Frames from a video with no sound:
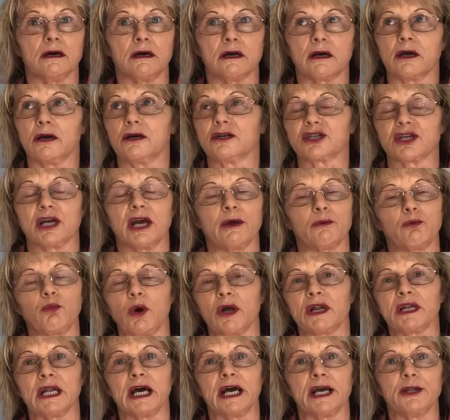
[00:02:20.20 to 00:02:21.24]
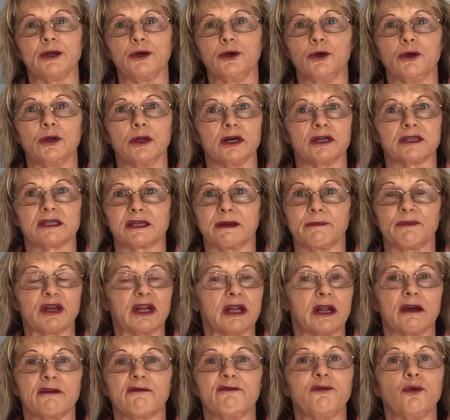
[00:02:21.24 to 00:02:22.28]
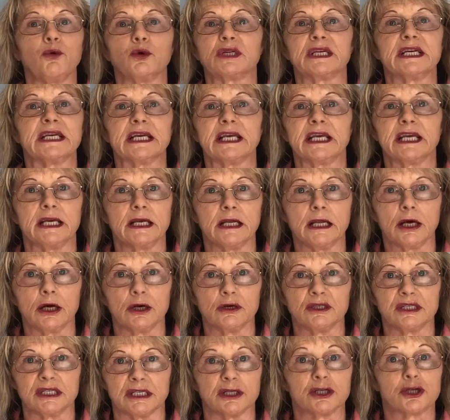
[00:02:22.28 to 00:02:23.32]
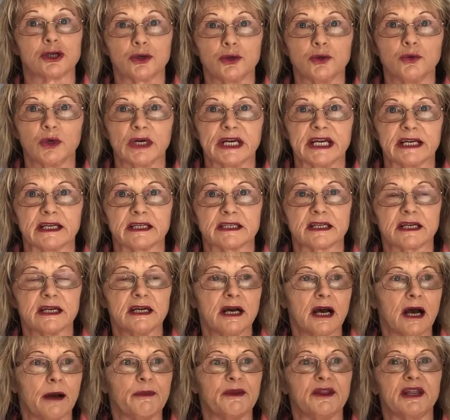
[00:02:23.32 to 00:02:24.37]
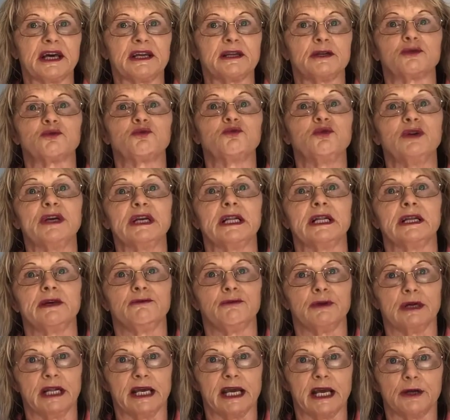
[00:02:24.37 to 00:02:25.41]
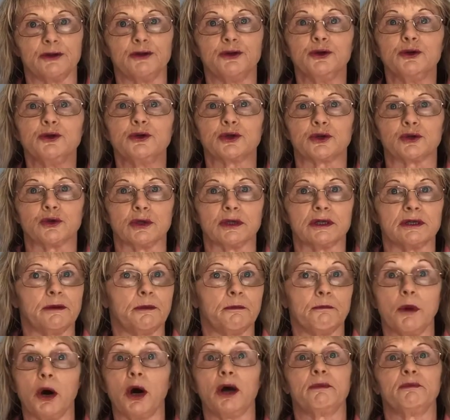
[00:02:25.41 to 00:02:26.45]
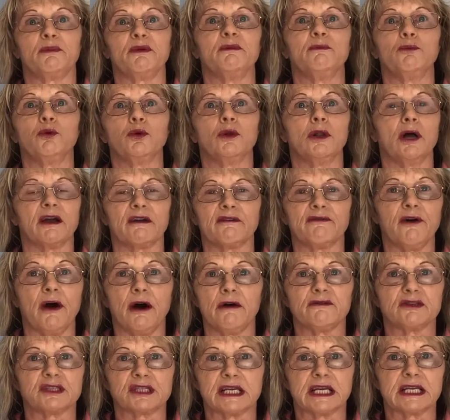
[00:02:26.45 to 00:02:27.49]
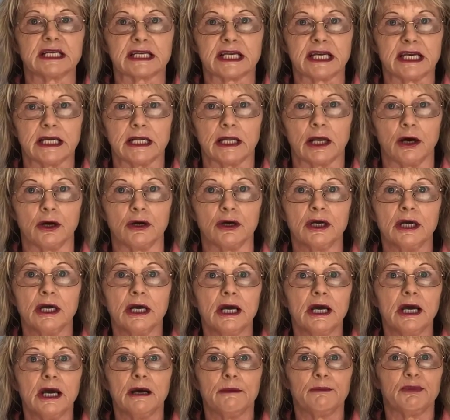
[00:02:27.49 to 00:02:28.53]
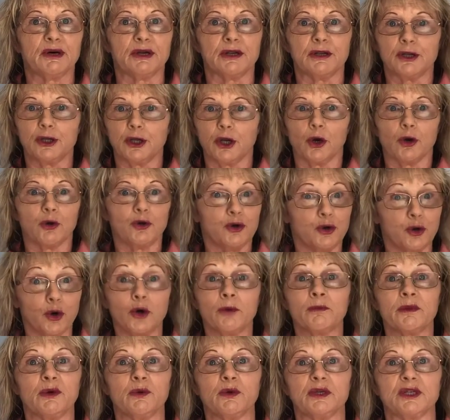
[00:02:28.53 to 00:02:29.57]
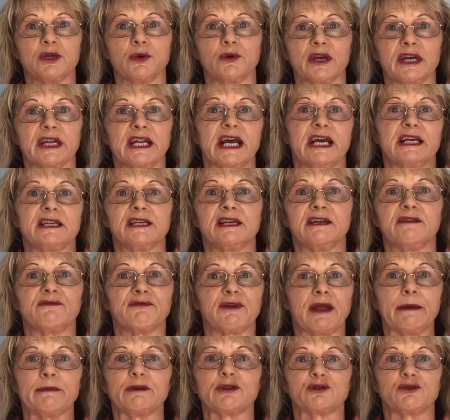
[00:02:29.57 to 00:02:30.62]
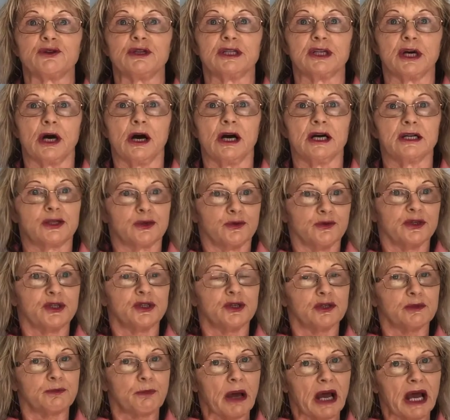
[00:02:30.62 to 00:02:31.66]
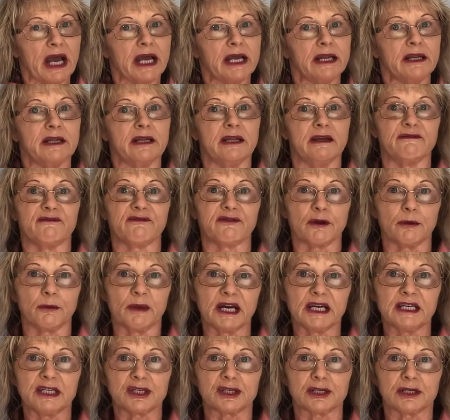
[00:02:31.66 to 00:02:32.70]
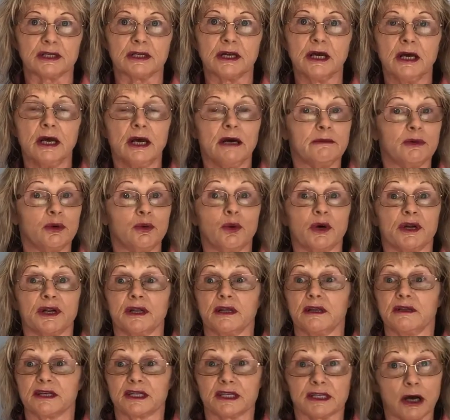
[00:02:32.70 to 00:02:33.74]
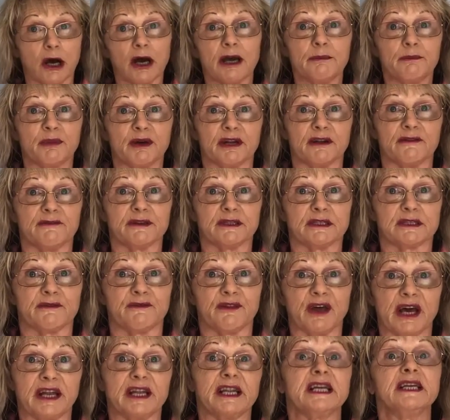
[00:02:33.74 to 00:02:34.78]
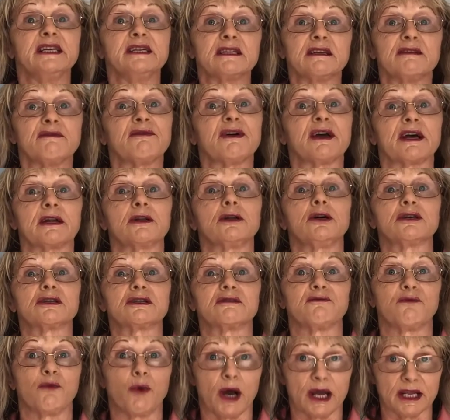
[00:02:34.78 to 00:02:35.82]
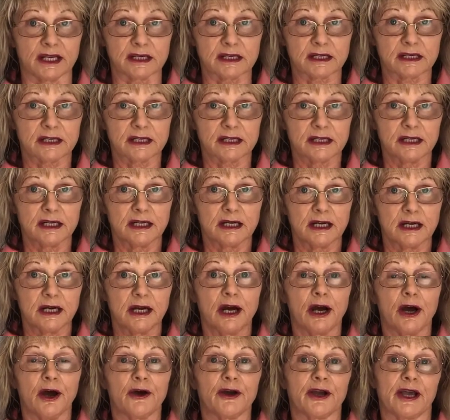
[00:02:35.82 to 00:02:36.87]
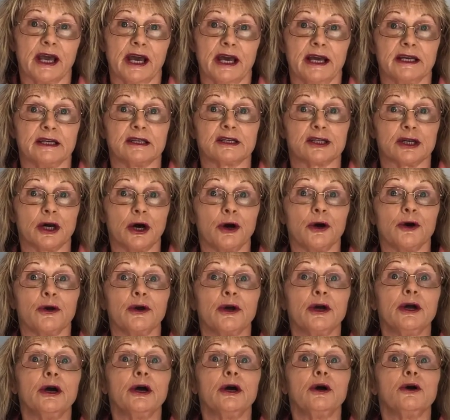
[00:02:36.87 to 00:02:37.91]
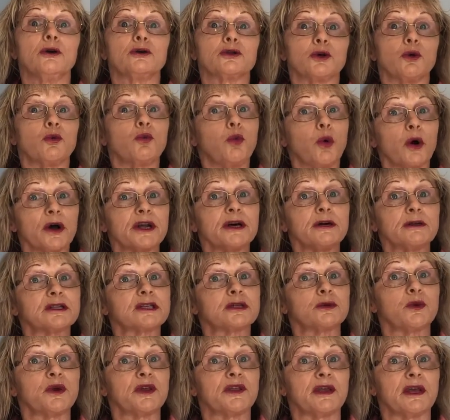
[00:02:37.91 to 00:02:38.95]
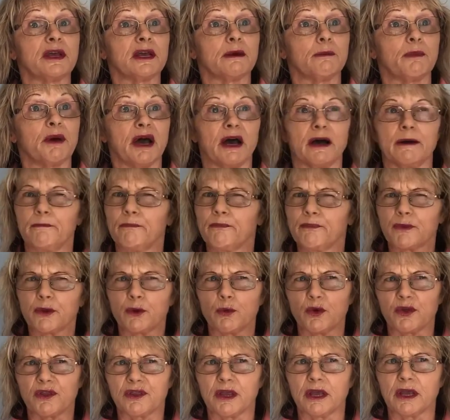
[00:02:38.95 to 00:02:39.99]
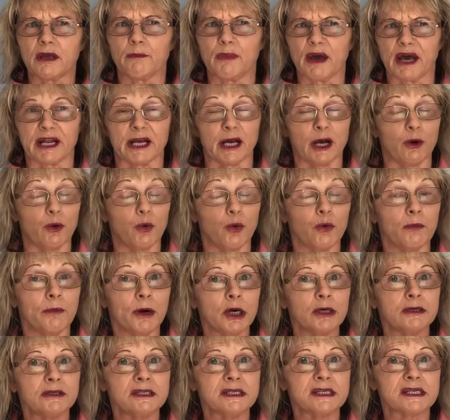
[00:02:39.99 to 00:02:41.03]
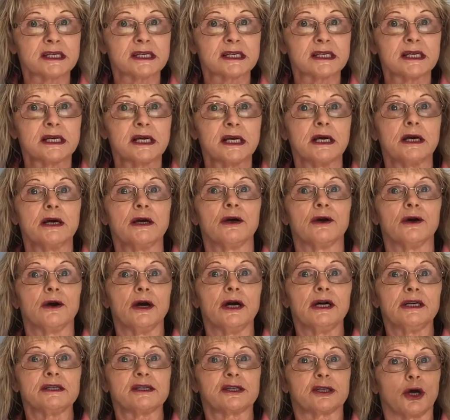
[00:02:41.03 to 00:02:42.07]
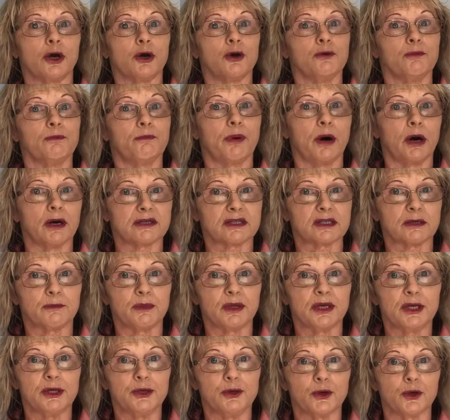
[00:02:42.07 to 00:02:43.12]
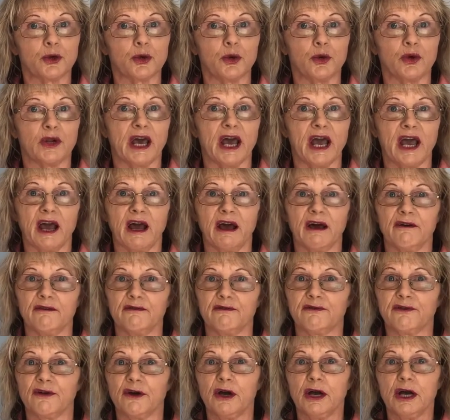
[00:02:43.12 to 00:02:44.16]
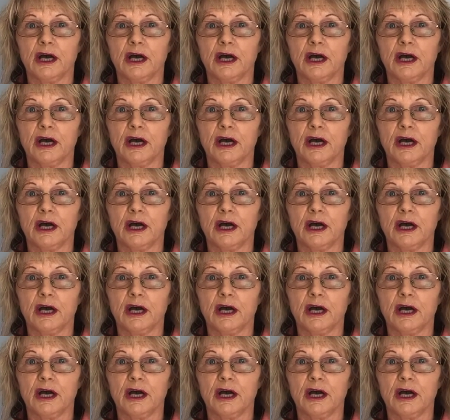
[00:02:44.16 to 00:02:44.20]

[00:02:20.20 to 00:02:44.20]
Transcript: gosh, I had one lady who lost something like 14 kilos in 2 weeks. I mean, that is really, really unusual, and it might be more like 5 or 6 kilos. But, normally we're doing an anti-inflammatory diet to reduce pain and inflammation, but one of the side benefits of that is in fact loss of weight. Okay, so what else do we think about? We think about our hormones. Right, so possibly you could have